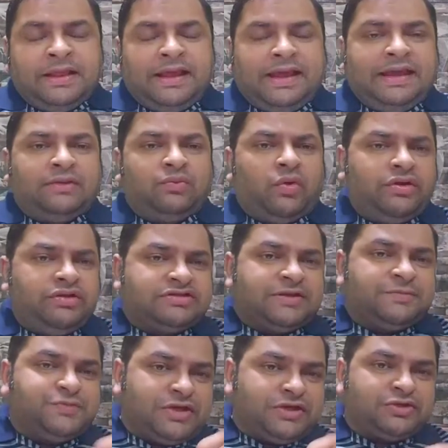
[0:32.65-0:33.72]
And what a
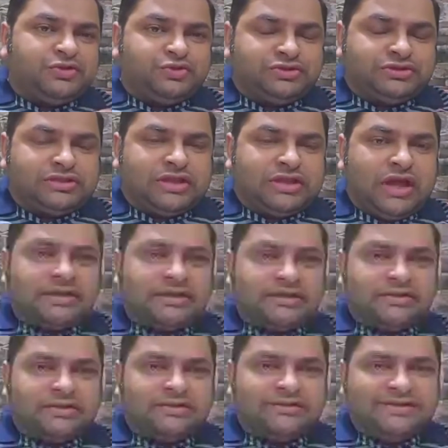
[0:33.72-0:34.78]
subject to start
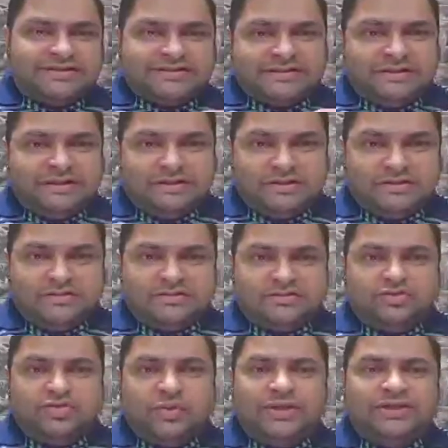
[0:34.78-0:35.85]
this year,
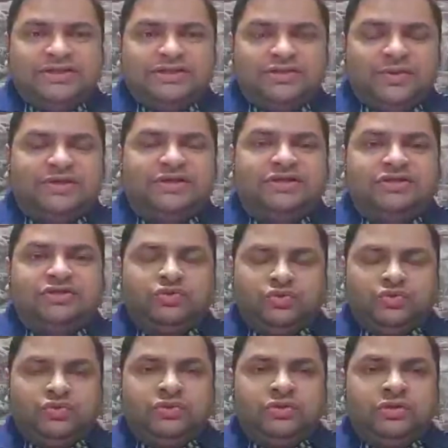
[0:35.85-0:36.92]
twenty
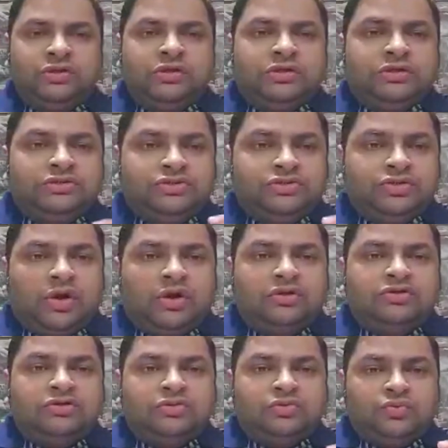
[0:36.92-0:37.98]
twenty-two. Do
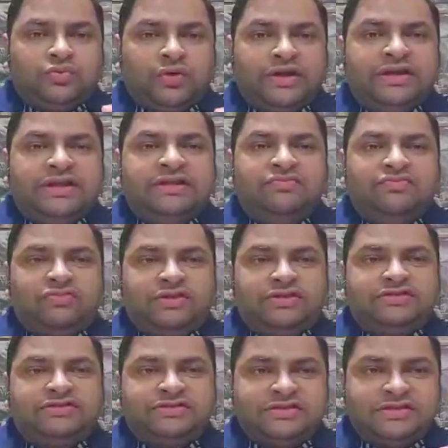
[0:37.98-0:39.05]
not worry
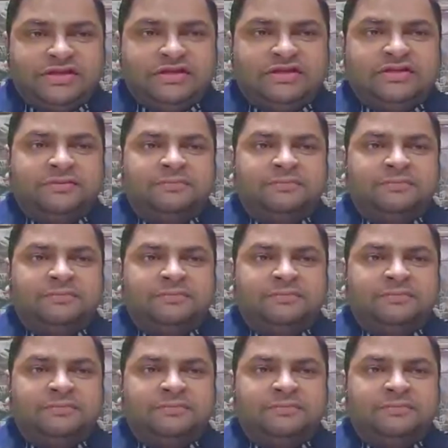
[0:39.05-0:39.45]
this year.